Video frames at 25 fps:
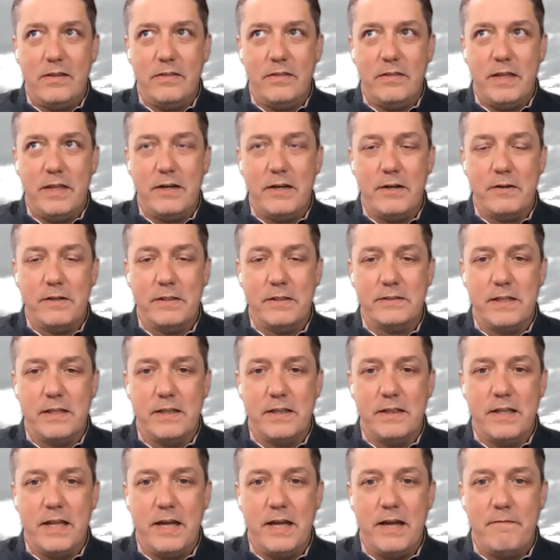there is a
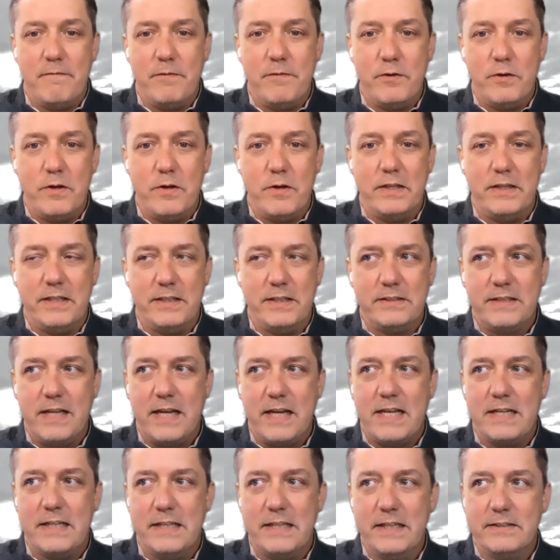level, and this
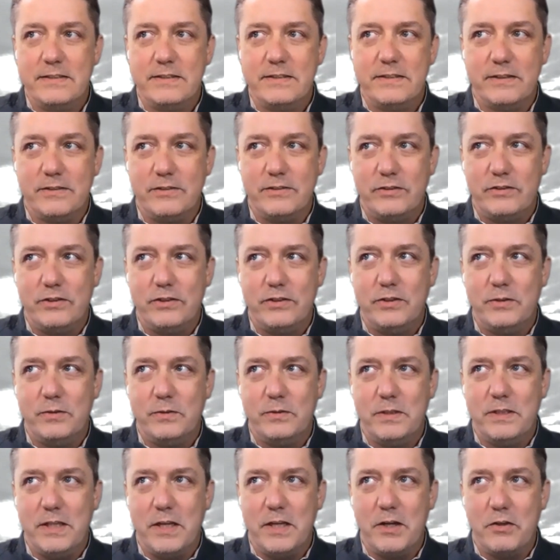kind of gets us to
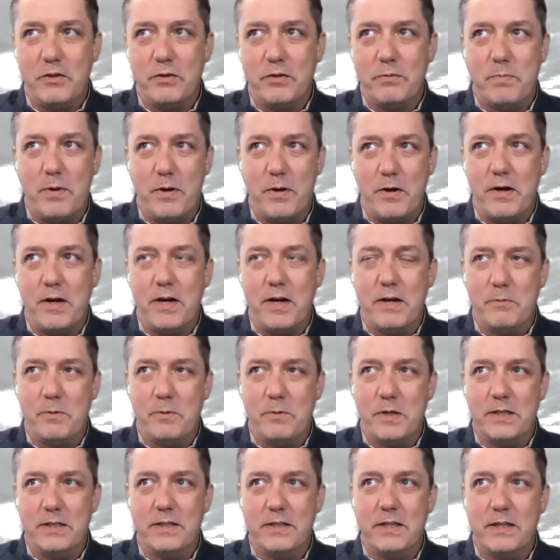the other part I
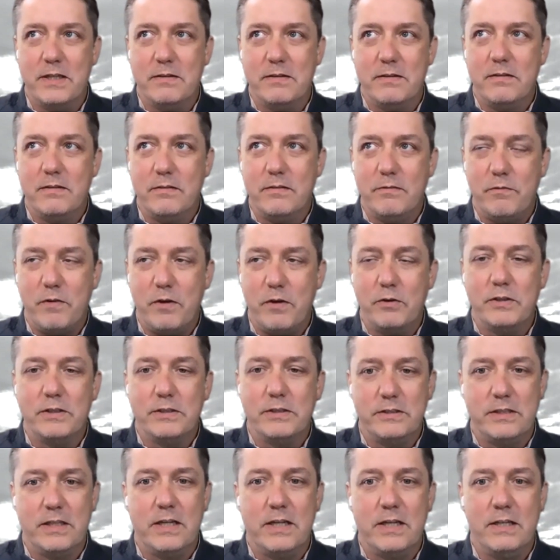wanted to
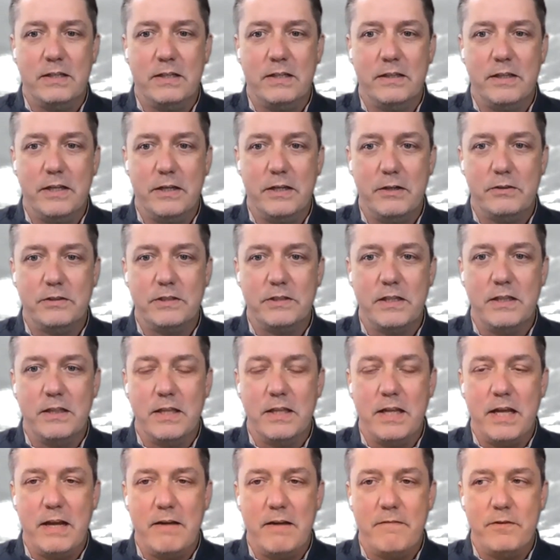focus on. There's a
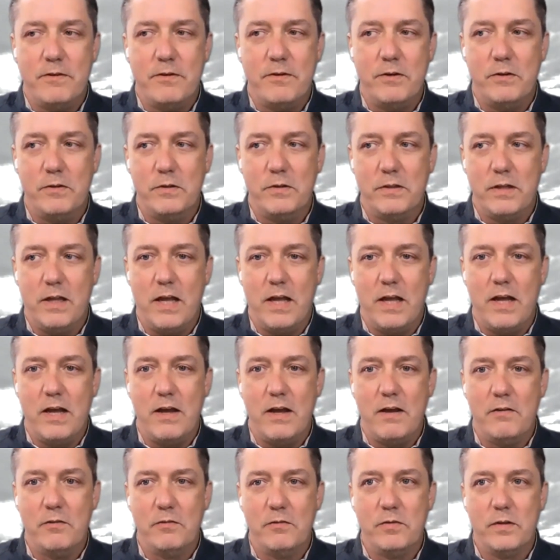level
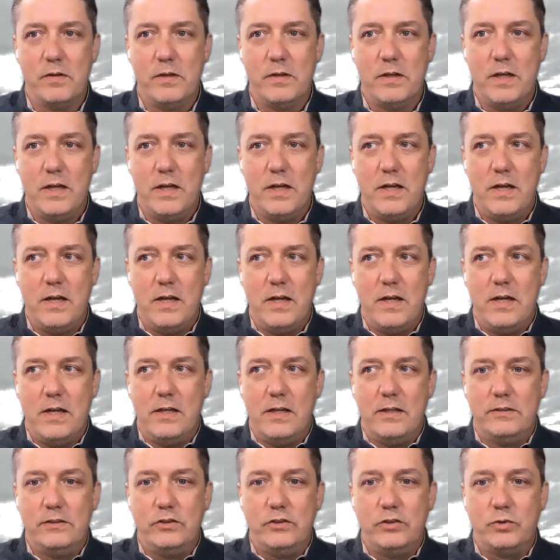of
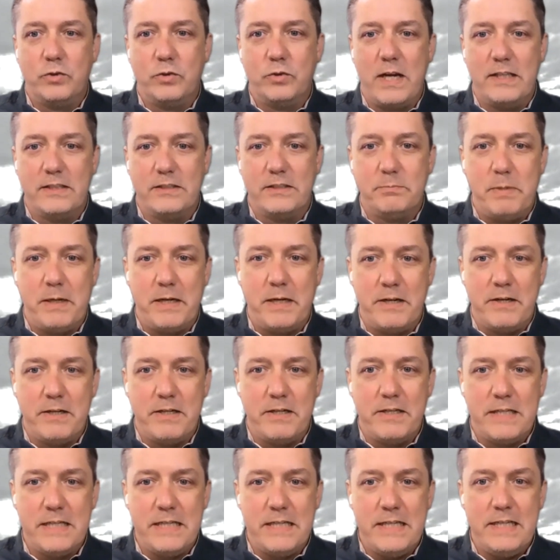
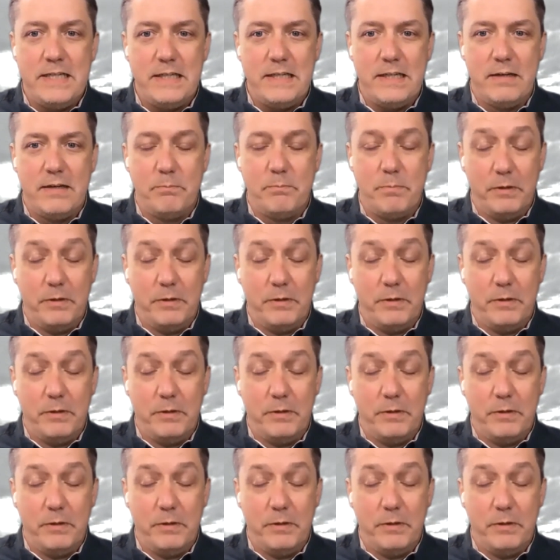transparency